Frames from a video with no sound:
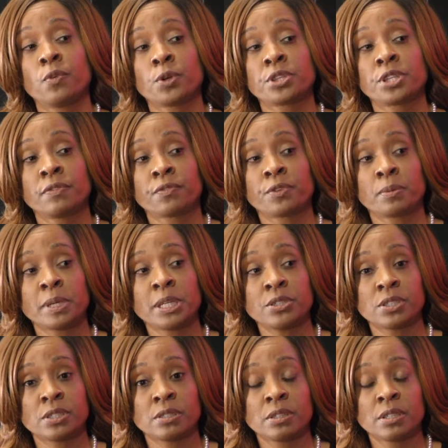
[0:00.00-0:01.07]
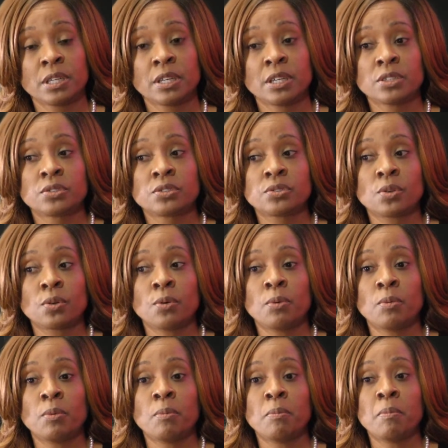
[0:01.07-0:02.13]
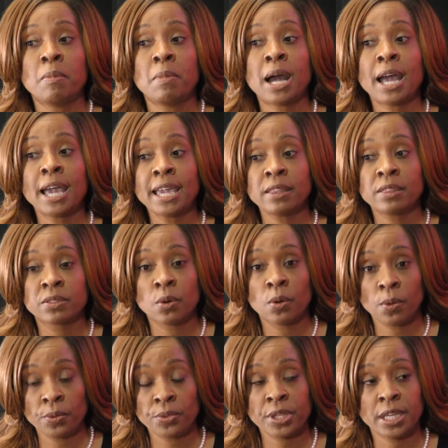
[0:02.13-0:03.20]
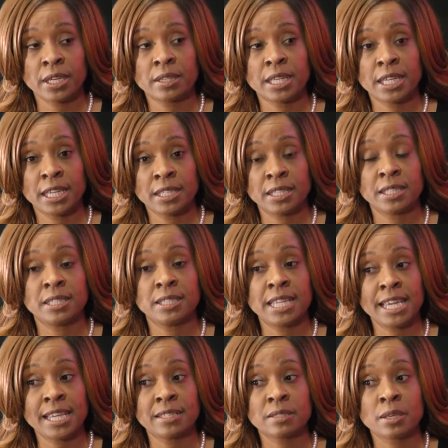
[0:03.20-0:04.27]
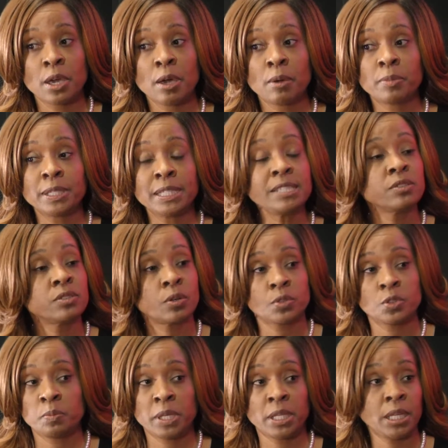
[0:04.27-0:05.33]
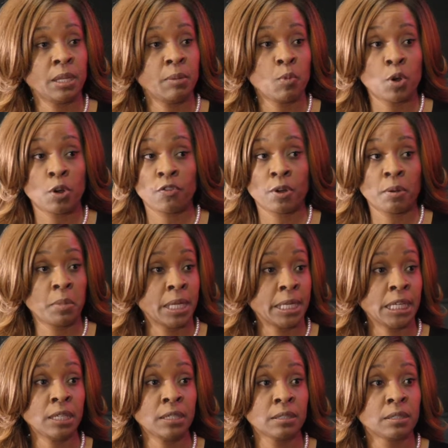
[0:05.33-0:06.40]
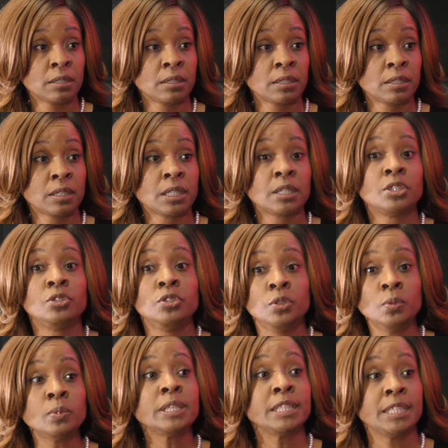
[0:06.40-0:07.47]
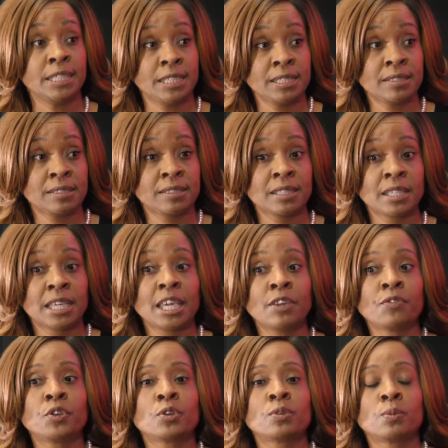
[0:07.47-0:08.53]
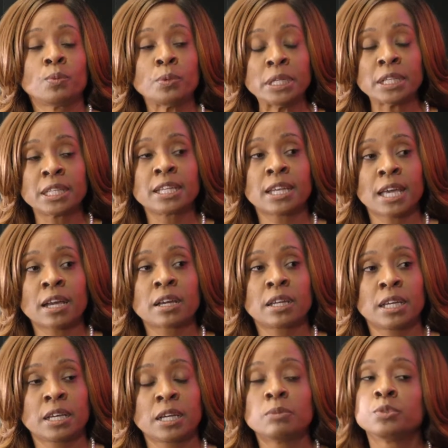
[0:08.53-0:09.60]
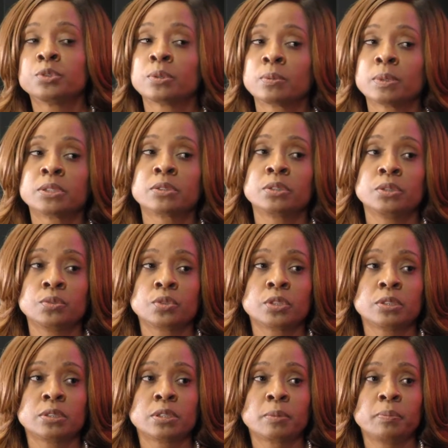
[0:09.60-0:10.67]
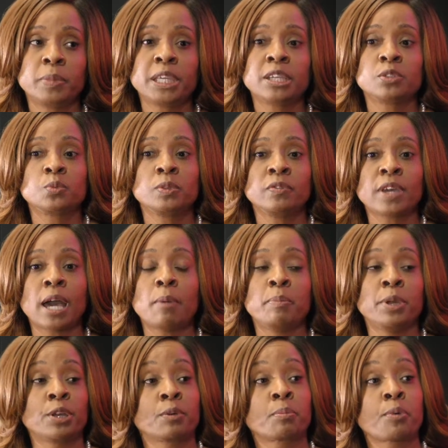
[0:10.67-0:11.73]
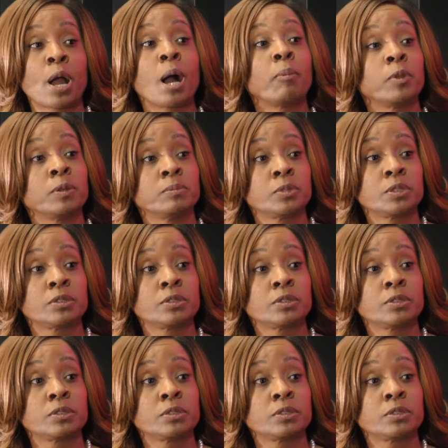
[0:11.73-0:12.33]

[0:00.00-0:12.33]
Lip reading: forth information. So my whole thing at the end of the day is, please don't spend any more of our money doing this if you're really not going to come to a resolution, because we've got bigger problems.